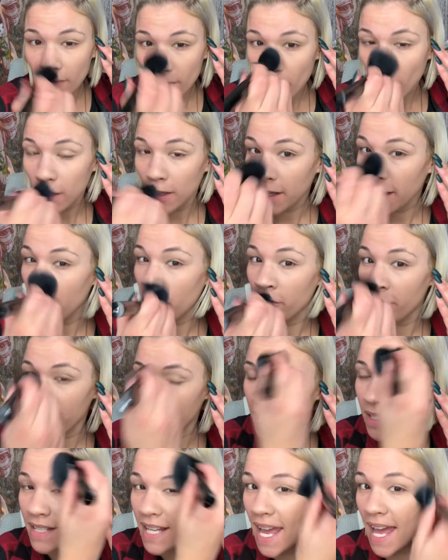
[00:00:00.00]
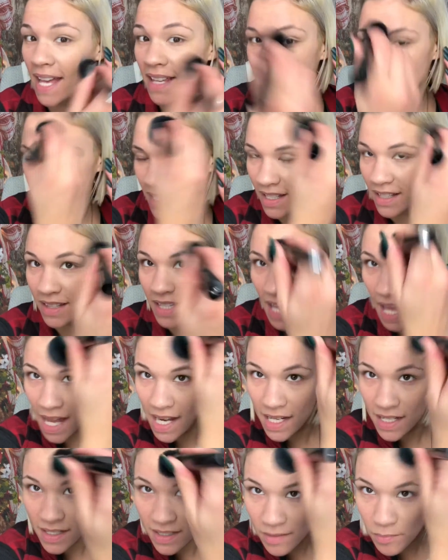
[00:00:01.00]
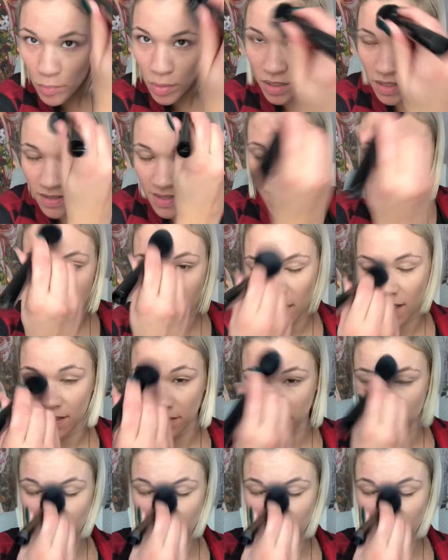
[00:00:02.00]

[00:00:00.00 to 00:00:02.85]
Look how fantastic that puts that on